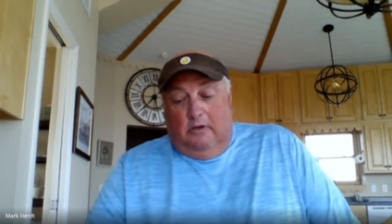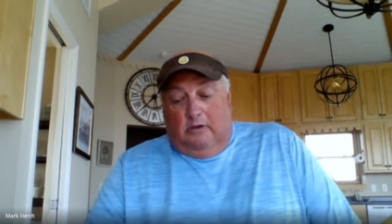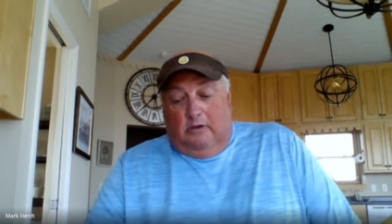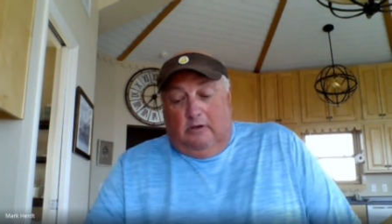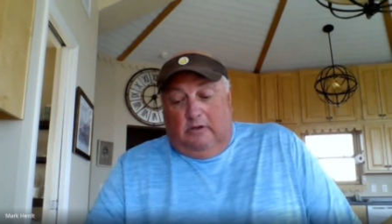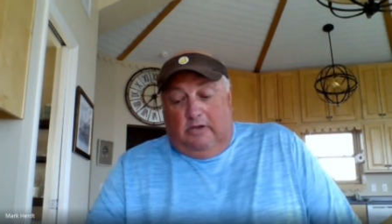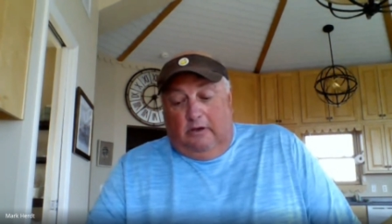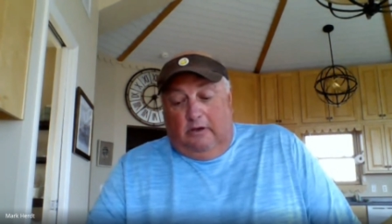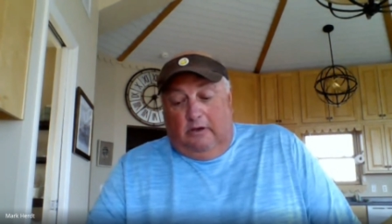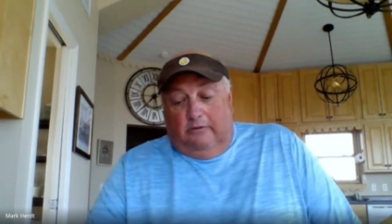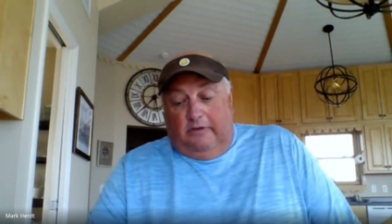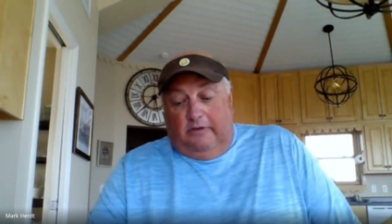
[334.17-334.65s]

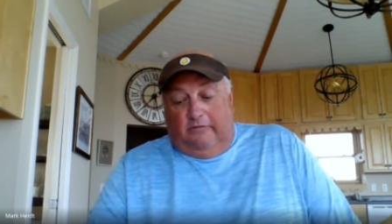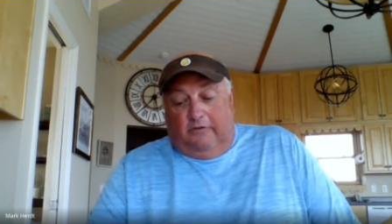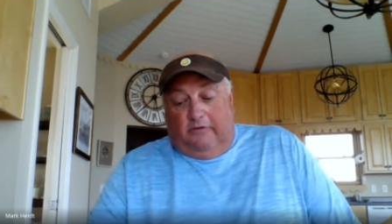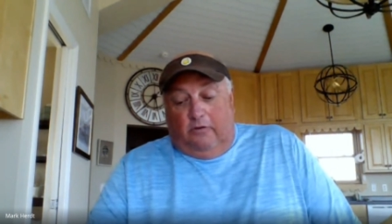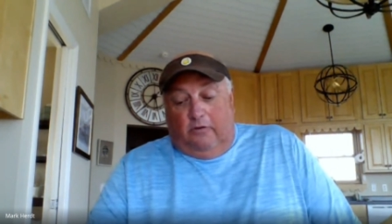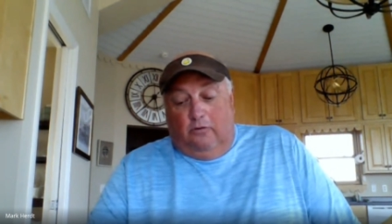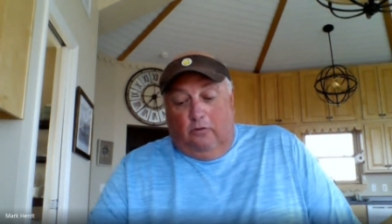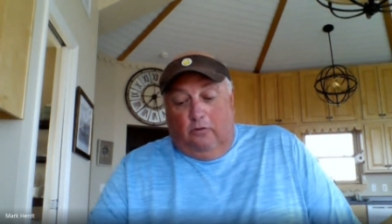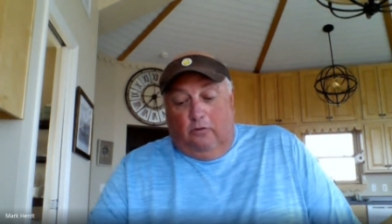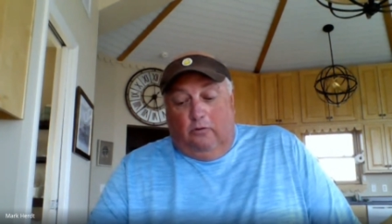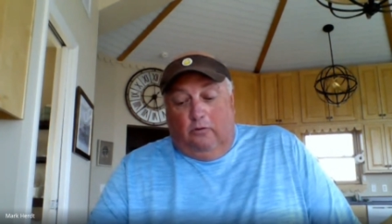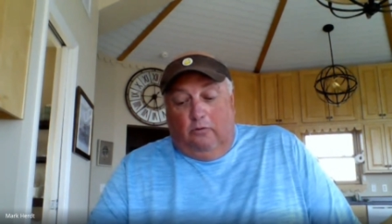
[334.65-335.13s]
killed at
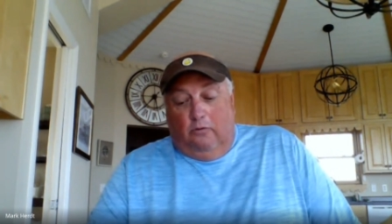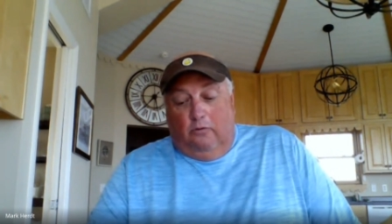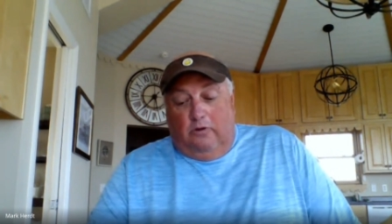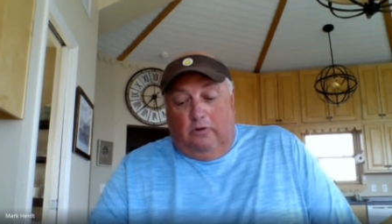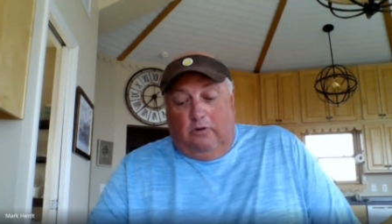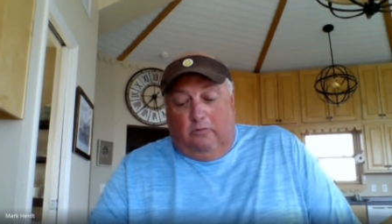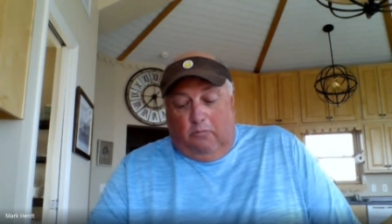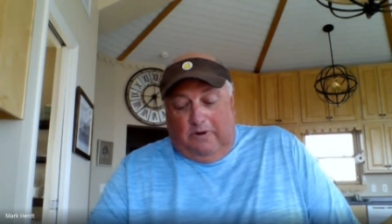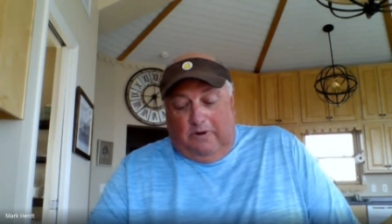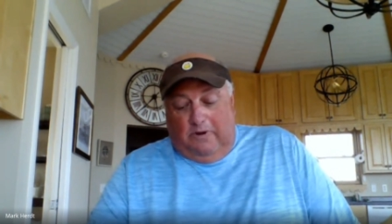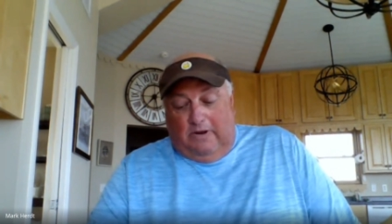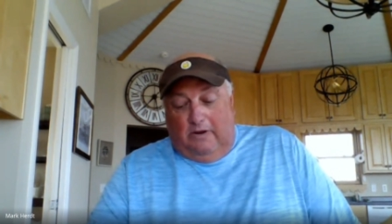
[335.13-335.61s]
the
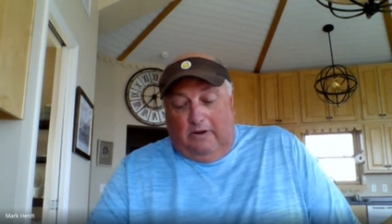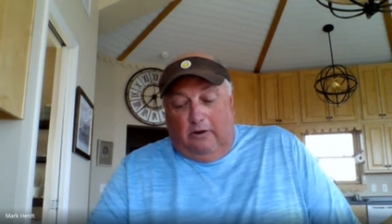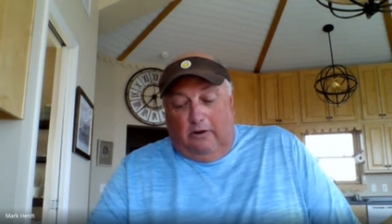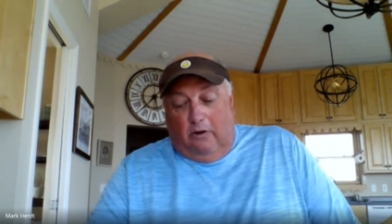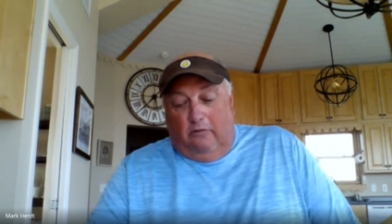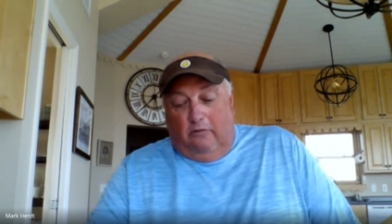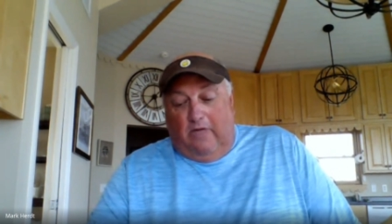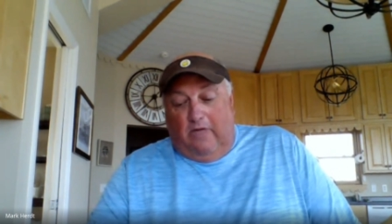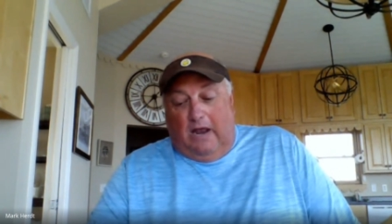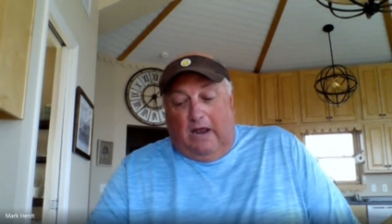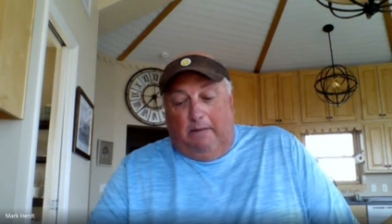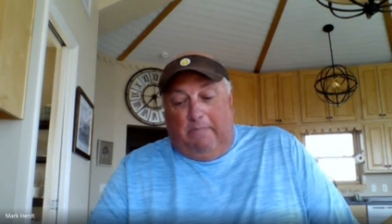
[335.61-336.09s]
Who. We didn't
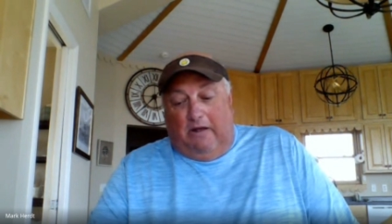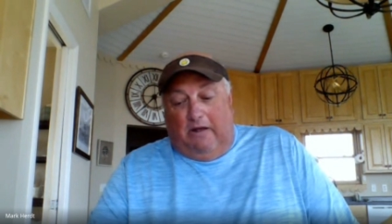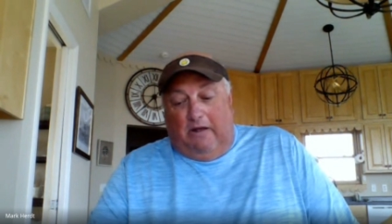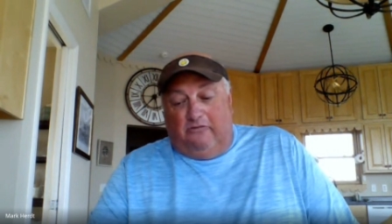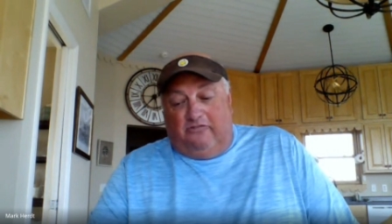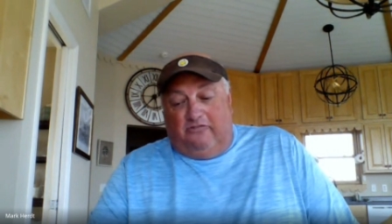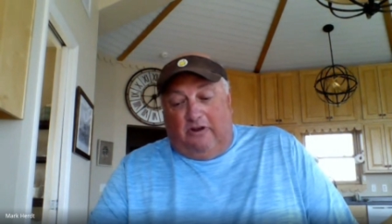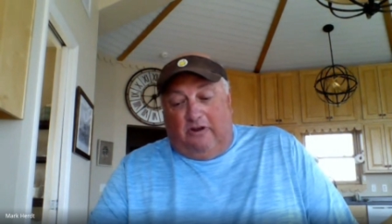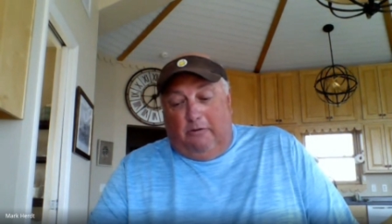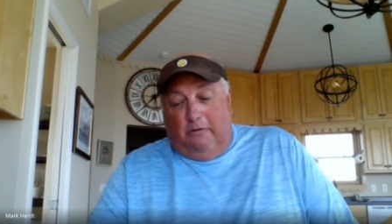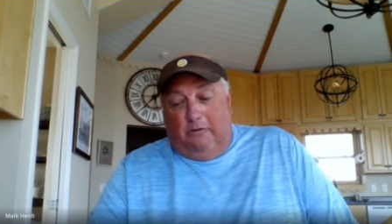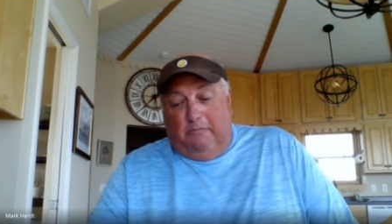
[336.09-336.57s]
know that
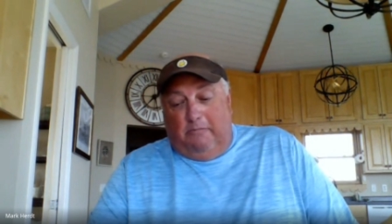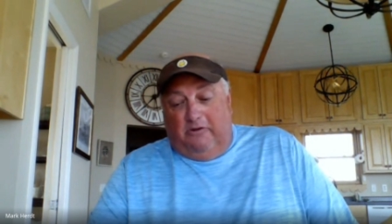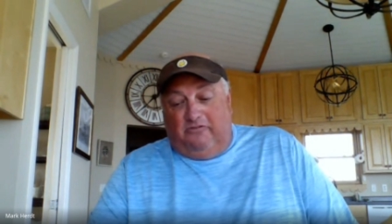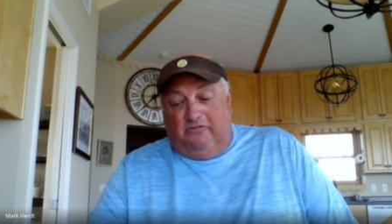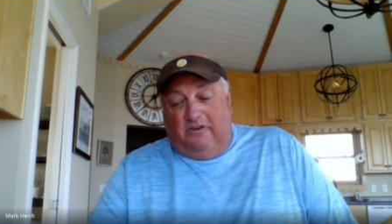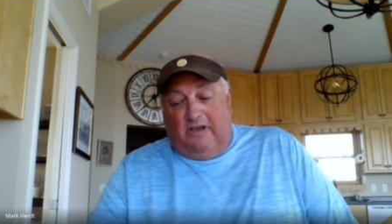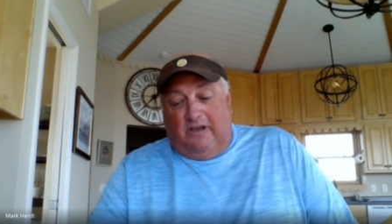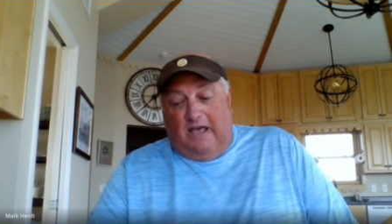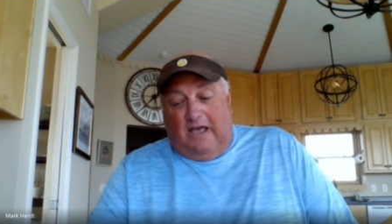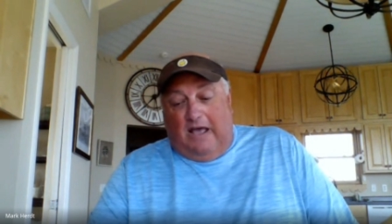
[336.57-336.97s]
about General Admission